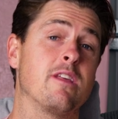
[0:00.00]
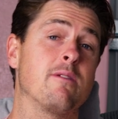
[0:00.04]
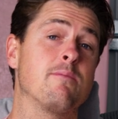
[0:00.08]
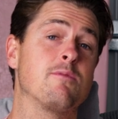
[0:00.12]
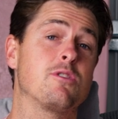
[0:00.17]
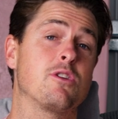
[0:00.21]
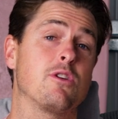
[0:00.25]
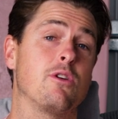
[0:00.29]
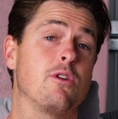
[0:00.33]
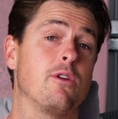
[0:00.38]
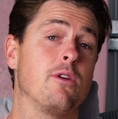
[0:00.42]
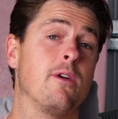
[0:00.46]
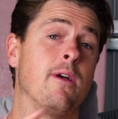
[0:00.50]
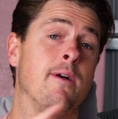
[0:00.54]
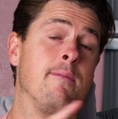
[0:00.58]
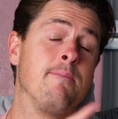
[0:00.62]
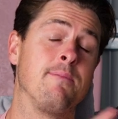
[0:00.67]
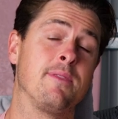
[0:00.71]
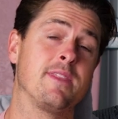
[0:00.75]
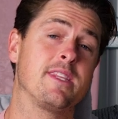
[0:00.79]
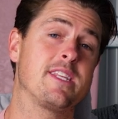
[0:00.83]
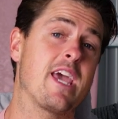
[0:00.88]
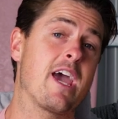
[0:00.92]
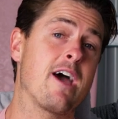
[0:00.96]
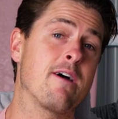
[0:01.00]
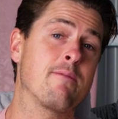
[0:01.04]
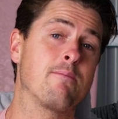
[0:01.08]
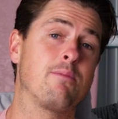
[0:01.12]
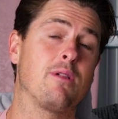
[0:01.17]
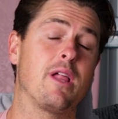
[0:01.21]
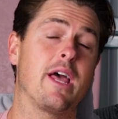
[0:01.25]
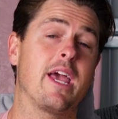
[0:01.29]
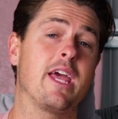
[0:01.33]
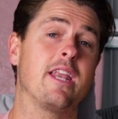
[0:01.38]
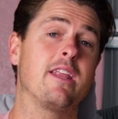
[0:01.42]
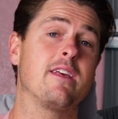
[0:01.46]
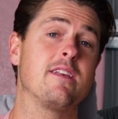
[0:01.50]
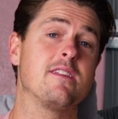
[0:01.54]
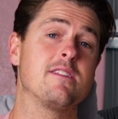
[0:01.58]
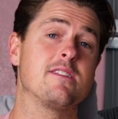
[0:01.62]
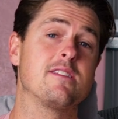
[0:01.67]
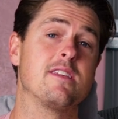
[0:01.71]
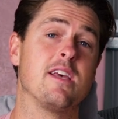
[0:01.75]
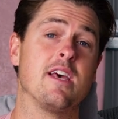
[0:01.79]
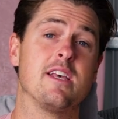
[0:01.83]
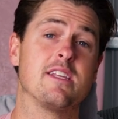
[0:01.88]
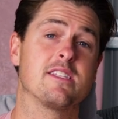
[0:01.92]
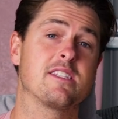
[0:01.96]
them to town
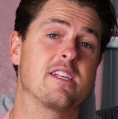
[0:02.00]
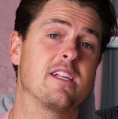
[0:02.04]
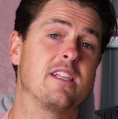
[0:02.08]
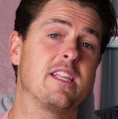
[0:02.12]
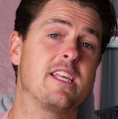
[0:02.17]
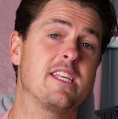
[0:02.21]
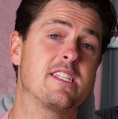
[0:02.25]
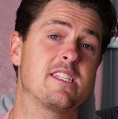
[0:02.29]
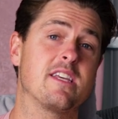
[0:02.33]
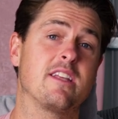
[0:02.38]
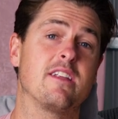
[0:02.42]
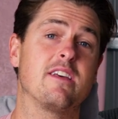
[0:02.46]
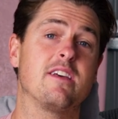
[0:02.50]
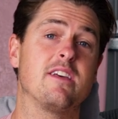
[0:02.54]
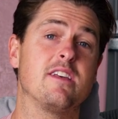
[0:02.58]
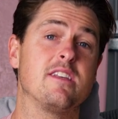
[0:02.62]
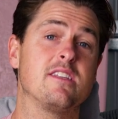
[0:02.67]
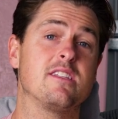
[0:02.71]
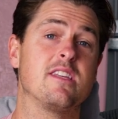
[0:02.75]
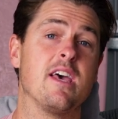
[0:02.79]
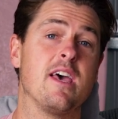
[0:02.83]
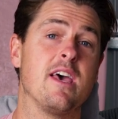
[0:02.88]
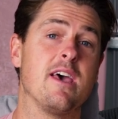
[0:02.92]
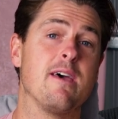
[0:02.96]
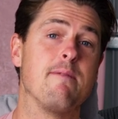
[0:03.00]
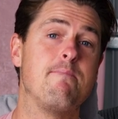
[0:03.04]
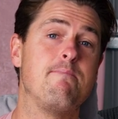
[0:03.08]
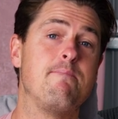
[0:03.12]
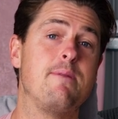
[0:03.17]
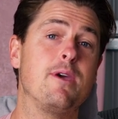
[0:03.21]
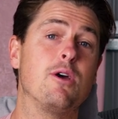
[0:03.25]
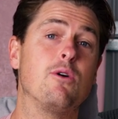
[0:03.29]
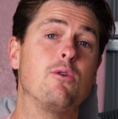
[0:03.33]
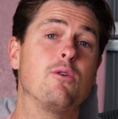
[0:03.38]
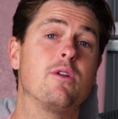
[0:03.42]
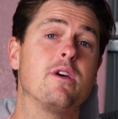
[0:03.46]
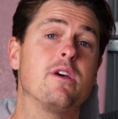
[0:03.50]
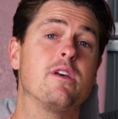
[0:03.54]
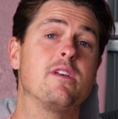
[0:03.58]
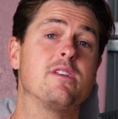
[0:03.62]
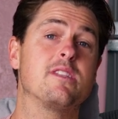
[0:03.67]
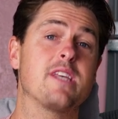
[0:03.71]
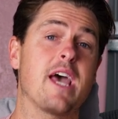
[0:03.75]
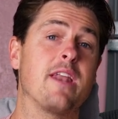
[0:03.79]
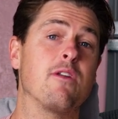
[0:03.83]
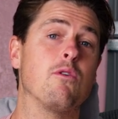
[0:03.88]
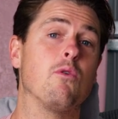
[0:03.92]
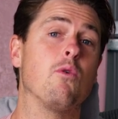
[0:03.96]
planners, solicitors, builders,
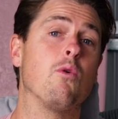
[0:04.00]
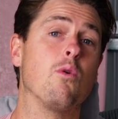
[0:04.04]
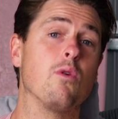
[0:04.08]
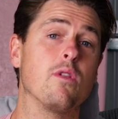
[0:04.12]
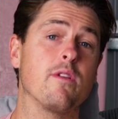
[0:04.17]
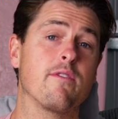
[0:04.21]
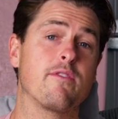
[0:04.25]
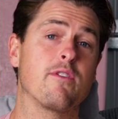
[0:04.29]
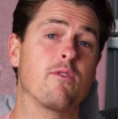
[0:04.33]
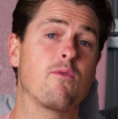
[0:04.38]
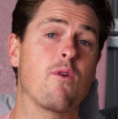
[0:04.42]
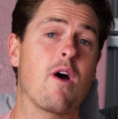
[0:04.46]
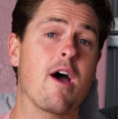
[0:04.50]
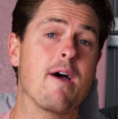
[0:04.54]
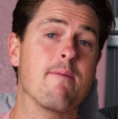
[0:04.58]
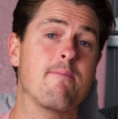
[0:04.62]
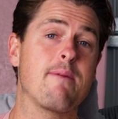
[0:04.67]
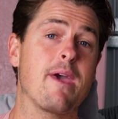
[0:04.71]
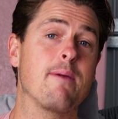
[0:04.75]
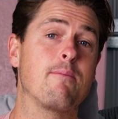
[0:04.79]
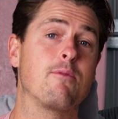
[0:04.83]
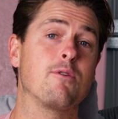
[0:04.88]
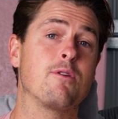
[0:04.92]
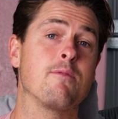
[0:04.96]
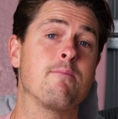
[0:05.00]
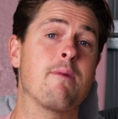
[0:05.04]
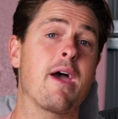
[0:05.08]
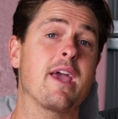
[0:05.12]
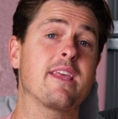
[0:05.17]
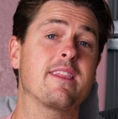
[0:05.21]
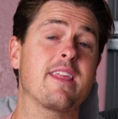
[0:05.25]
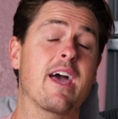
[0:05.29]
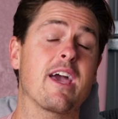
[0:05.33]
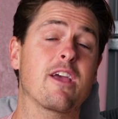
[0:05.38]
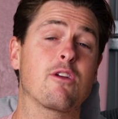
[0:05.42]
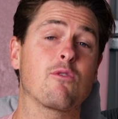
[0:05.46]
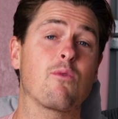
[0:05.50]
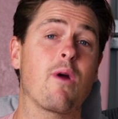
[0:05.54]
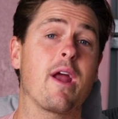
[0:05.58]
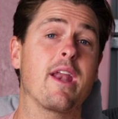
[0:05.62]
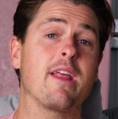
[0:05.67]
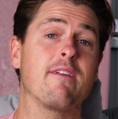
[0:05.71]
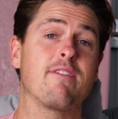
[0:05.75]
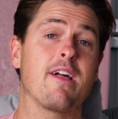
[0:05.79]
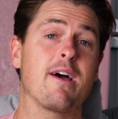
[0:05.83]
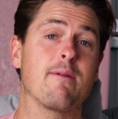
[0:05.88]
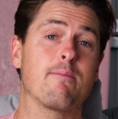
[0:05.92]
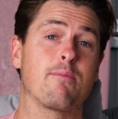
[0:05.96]
and all of the right people to make that granny
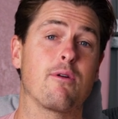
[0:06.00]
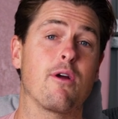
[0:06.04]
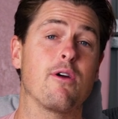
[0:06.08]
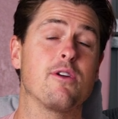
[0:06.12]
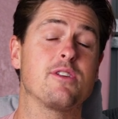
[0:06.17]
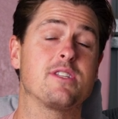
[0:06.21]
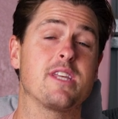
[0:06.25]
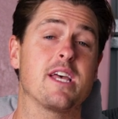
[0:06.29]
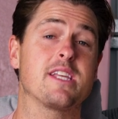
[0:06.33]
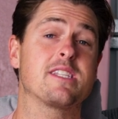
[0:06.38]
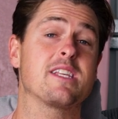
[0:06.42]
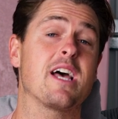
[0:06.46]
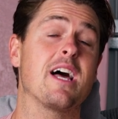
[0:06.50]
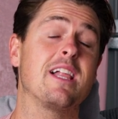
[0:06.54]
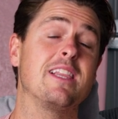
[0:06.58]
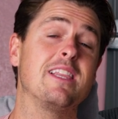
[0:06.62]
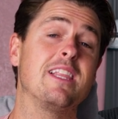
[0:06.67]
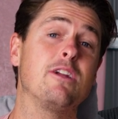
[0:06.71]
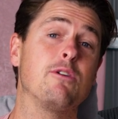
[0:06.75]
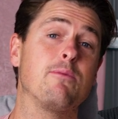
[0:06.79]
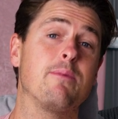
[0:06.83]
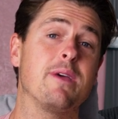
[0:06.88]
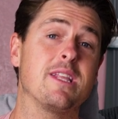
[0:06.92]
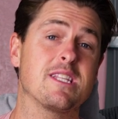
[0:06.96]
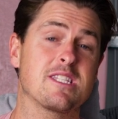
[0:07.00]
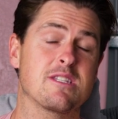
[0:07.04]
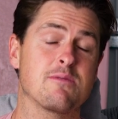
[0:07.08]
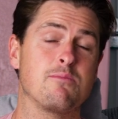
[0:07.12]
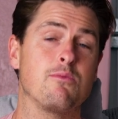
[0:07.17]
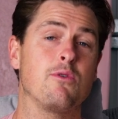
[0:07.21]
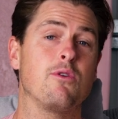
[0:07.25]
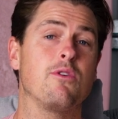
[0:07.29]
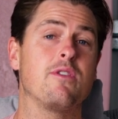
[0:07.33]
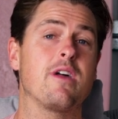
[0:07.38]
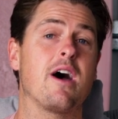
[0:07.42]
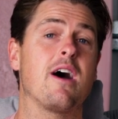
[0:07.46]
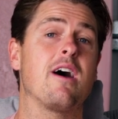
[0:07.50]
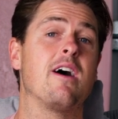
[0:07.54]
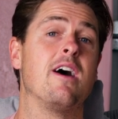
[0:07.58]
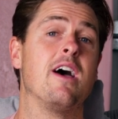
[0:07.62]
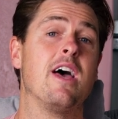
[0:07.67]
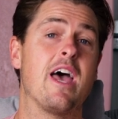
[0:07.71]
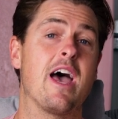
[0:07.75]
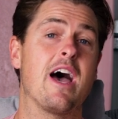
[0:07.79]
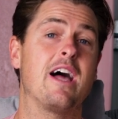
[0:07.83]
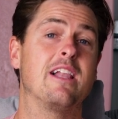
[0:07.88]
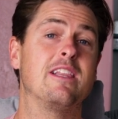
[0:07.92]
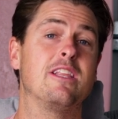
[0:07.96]
flat process a little bit smoother,
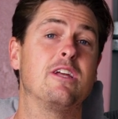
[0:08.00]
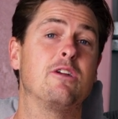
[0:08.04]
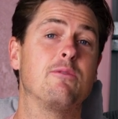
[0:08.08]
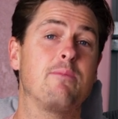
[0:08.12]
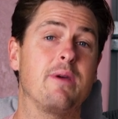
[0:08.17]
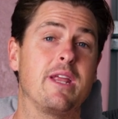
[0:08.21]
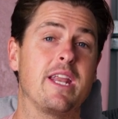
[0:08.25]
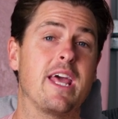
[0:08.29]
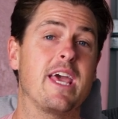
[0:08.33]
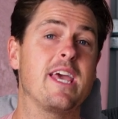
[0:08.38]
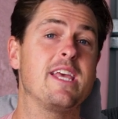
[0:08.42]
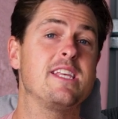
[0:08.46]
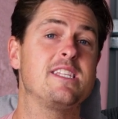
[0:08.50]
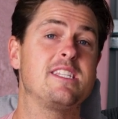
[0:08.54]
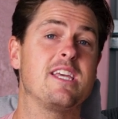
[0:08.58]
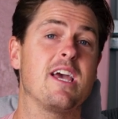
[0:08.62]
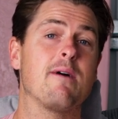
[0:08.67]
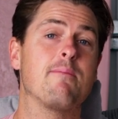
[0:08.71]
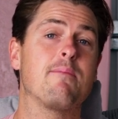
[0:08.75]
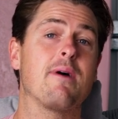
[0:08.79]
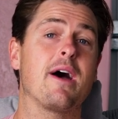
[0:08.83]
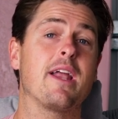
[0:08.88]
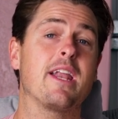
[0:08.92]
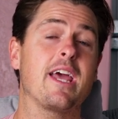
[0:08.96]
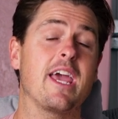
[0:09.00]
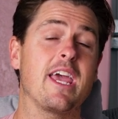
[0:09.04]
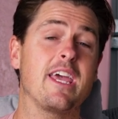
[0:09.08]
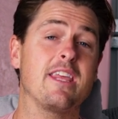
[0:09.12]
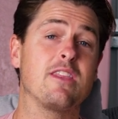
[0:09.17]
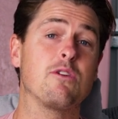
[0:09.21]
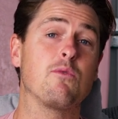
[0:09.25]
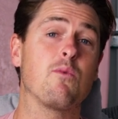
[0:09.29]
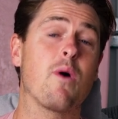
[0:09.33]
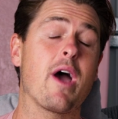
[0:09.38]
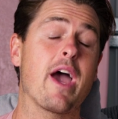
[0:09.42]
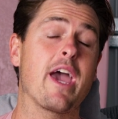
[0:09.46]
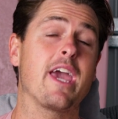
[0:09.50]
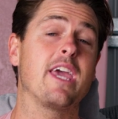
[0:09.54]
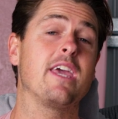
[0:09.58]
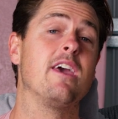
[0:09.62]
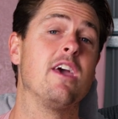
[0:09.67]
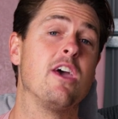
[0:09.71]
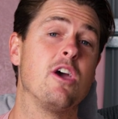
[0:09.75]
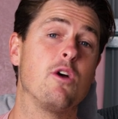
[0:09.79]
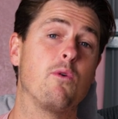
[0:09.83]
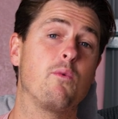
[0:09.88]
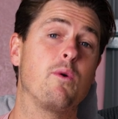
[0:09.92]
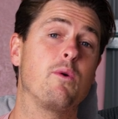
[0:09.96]
a little bit easier. But either way,
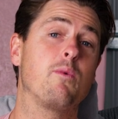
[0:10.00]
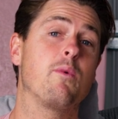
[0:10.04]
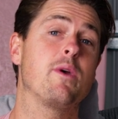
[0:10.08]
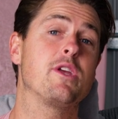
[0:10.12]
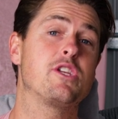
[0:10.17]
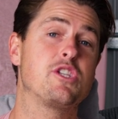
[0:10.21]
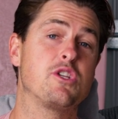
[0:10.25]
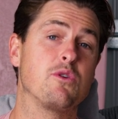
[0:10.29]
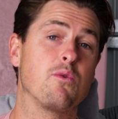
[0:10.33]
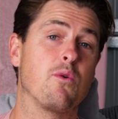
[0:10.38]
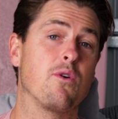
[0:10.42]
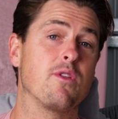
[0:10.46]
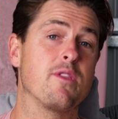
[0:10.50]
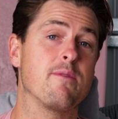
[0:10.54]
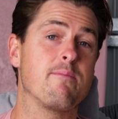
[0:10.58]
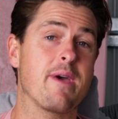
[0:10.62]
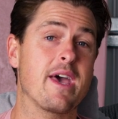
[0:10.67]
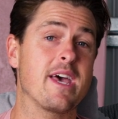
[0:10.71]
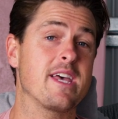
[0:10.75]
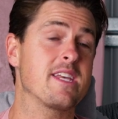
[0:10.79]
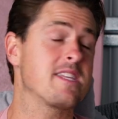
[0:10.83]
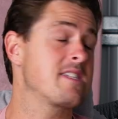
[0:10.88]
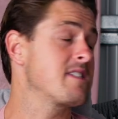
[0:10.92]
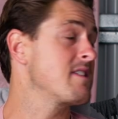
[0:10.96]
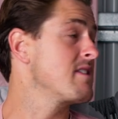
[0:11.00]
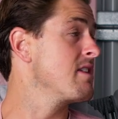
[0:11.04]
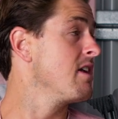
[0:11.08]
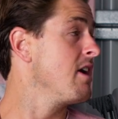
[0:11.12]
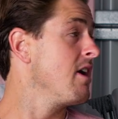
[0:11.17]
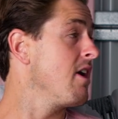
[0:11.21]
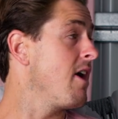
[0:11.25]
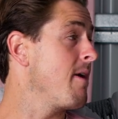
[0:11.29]
we wish you all the best.